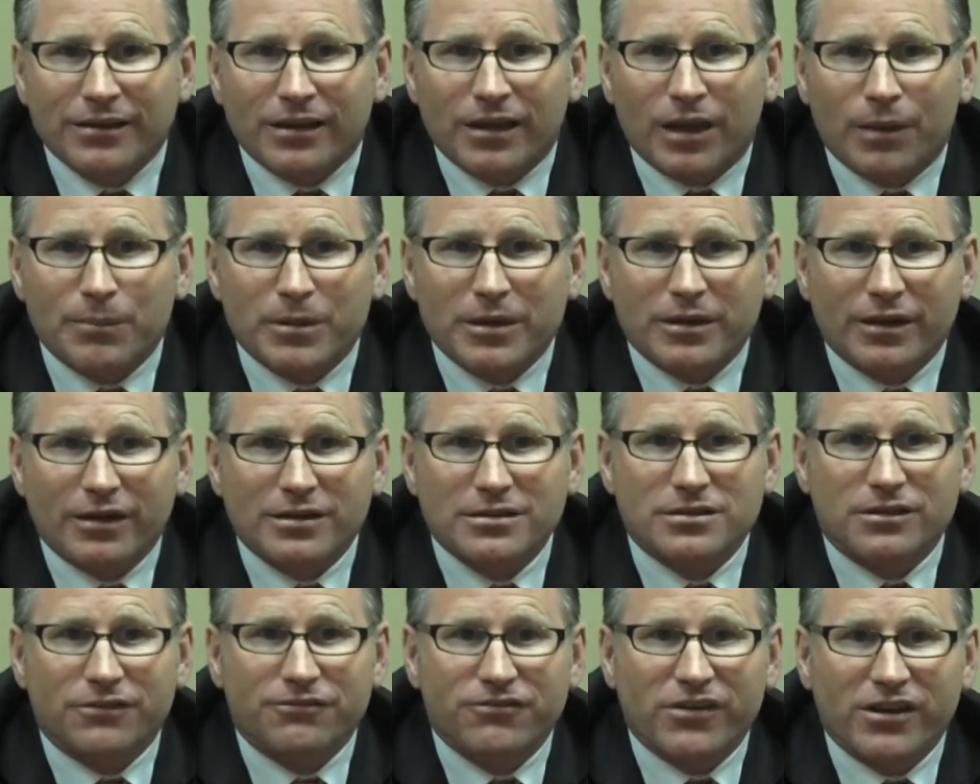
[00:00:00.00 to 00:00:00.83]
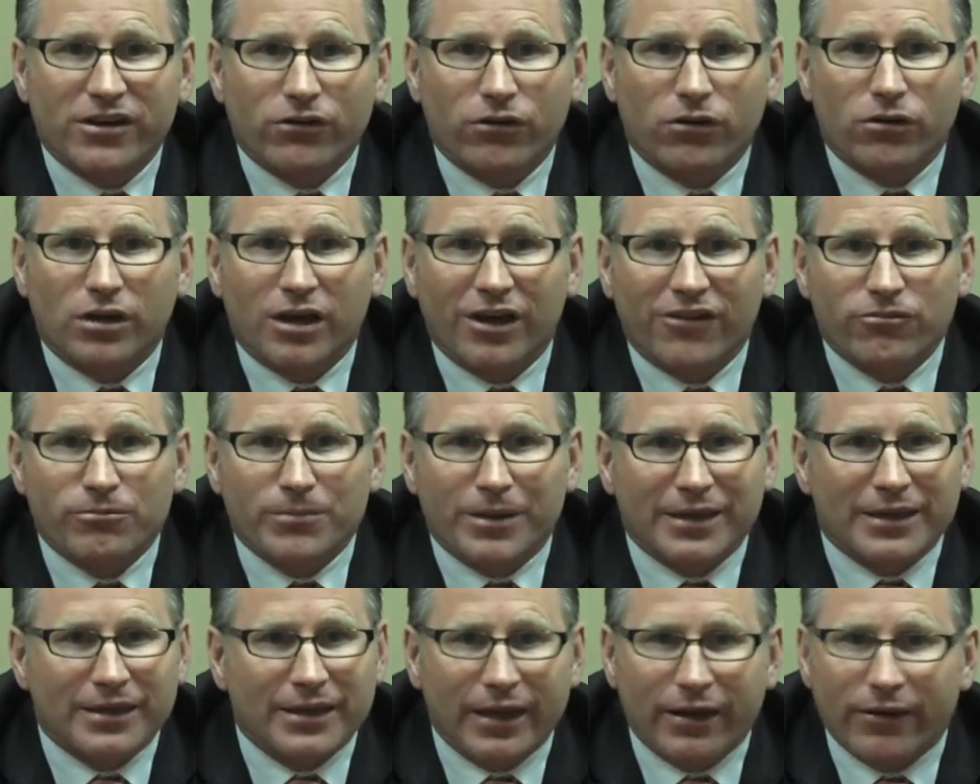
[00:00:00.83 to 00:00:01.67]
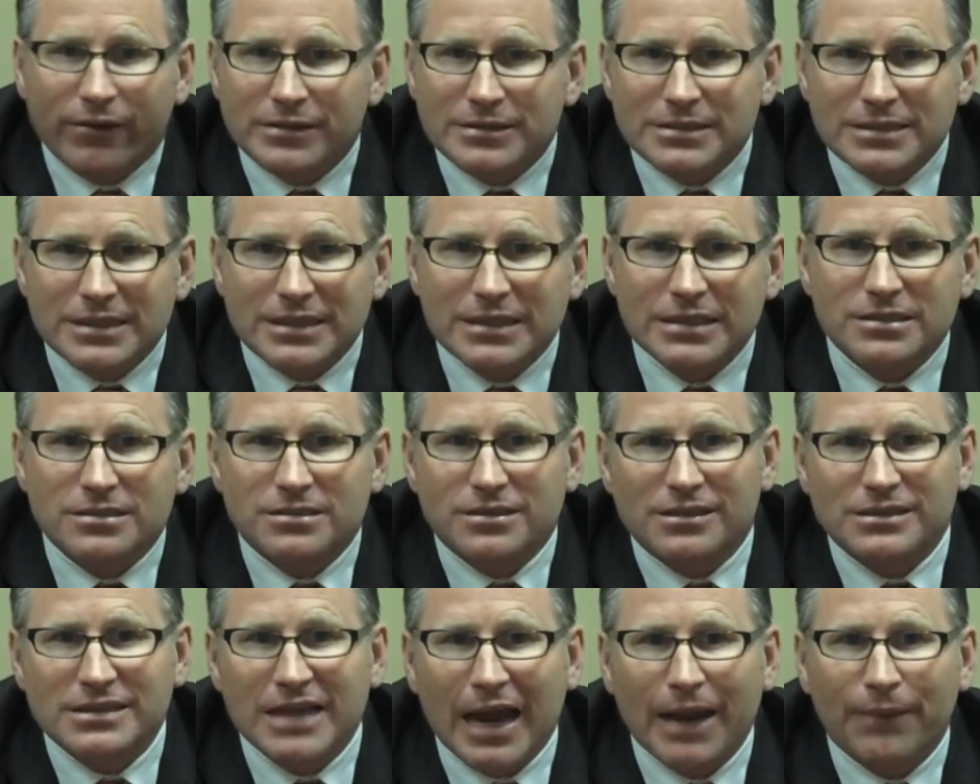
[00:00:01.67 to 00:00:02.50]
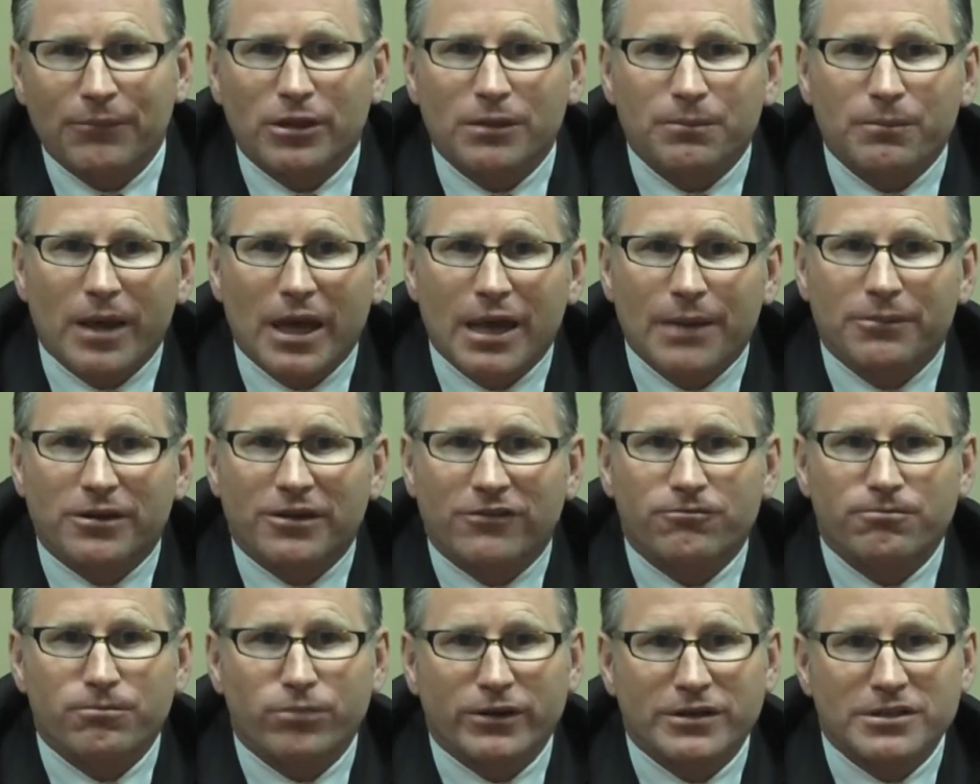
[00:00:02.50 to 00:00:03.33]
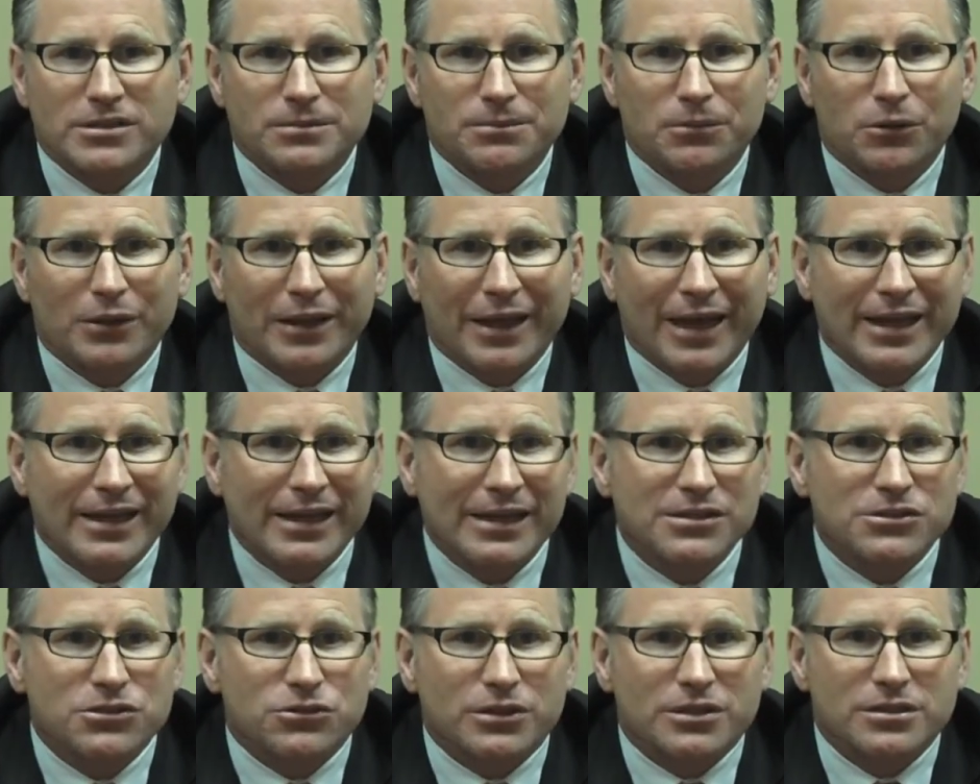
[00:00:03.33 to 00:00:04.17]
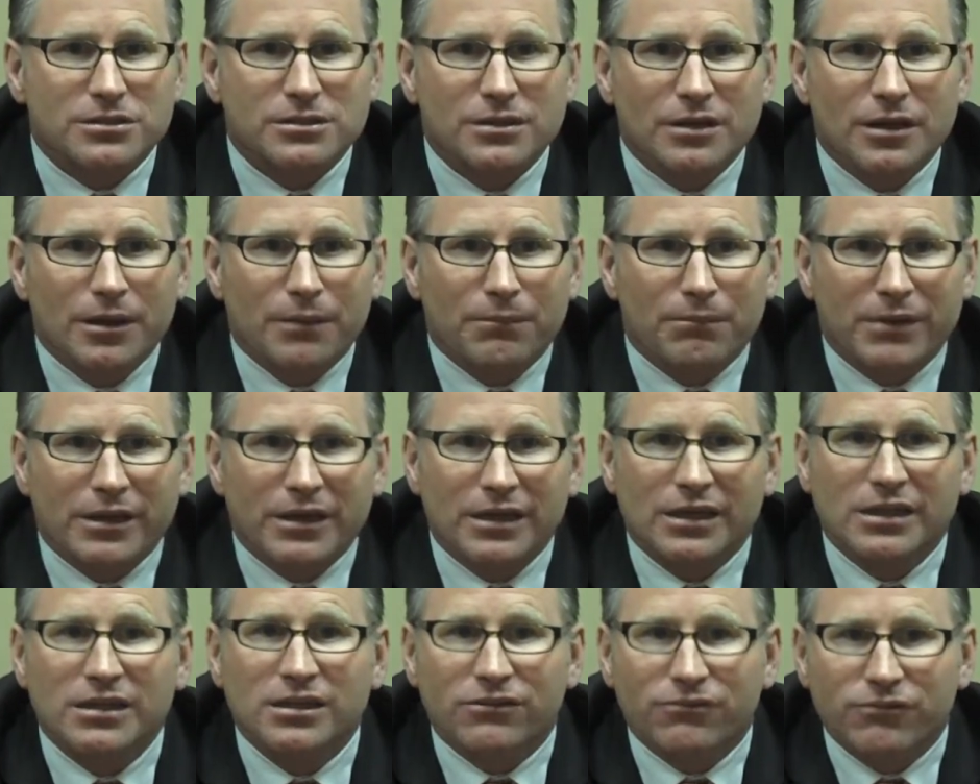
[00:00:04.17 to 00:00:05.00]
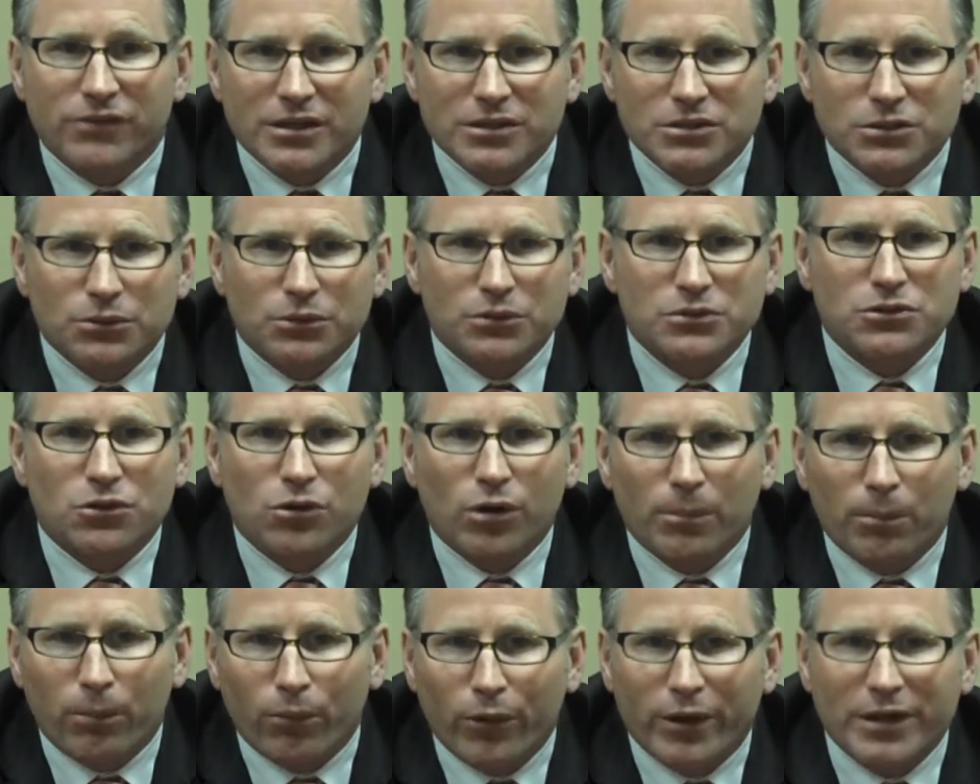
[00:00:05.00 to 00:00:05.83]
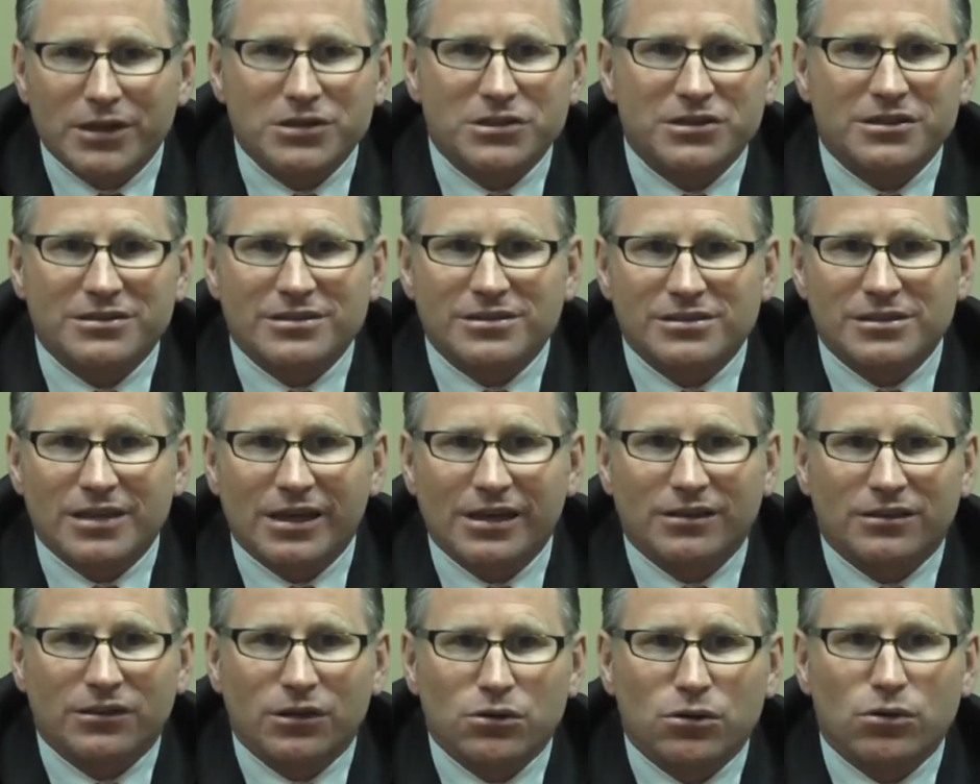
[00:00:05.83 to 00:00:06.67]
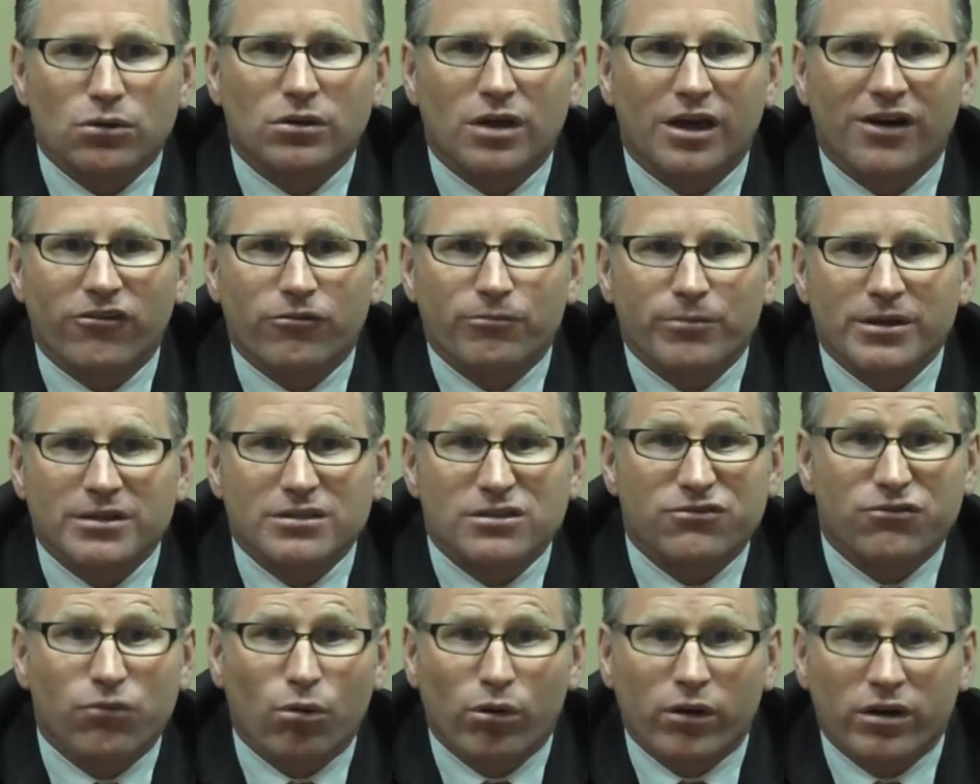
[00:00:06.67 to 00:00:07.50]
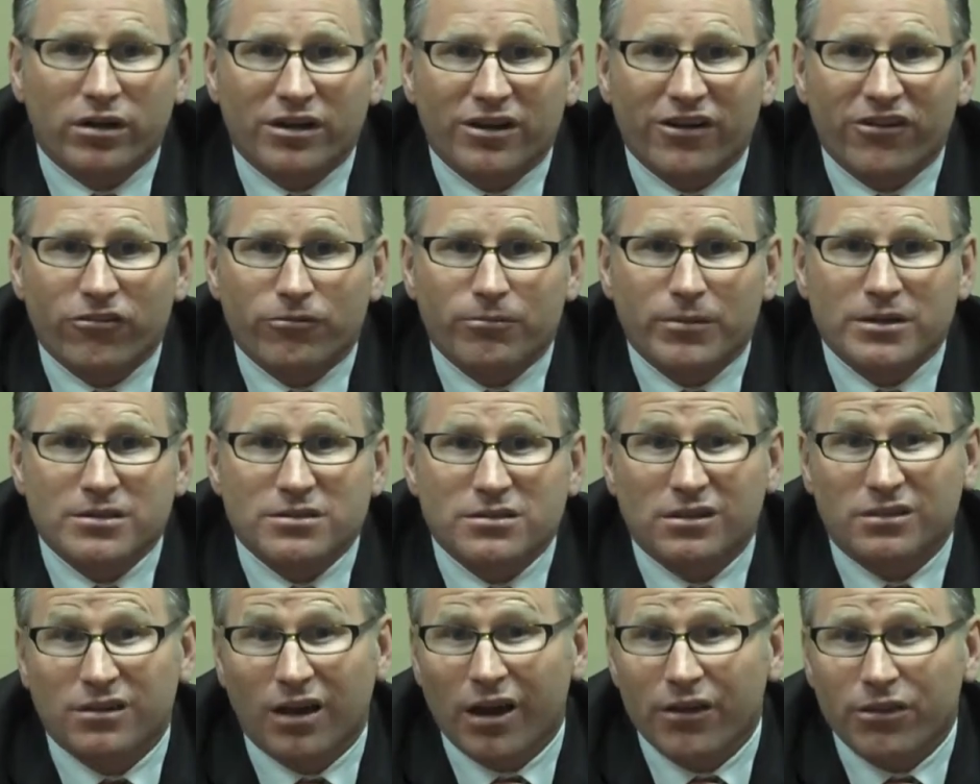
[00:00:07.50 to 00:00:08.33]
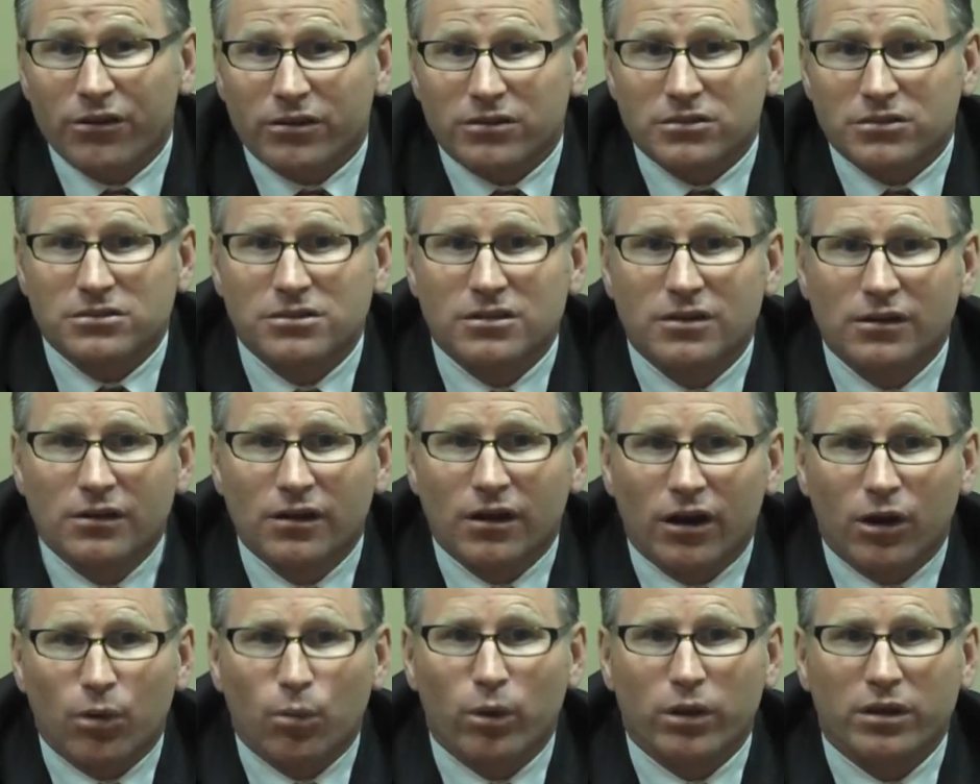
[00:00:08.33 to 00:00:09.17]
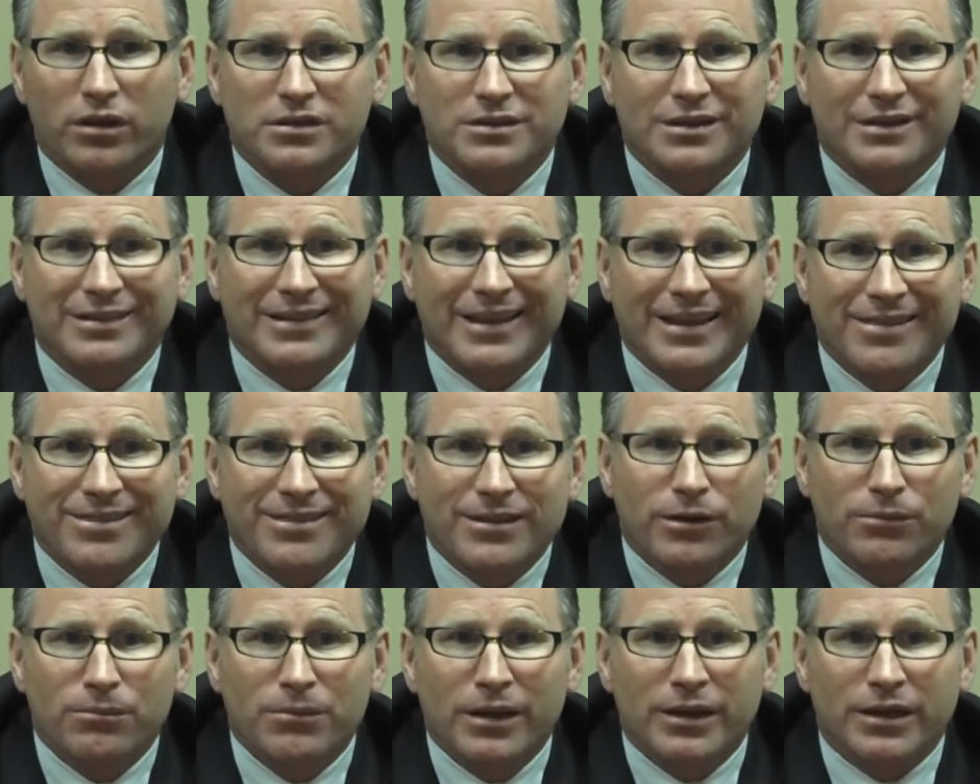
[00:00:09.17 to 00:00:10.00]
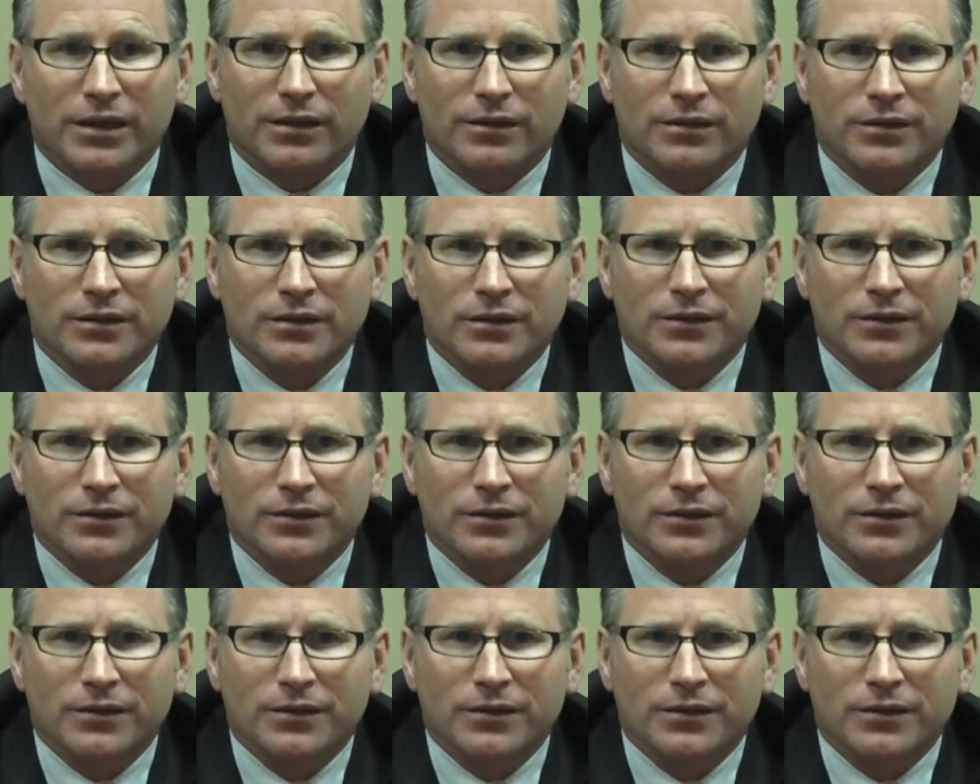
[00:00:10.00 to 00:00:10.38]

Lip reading: And because the federal government guarantees the timely payment of principal and interest, many individuals, corporations, state and local governments, foreign governments, and others are willing to lend their money.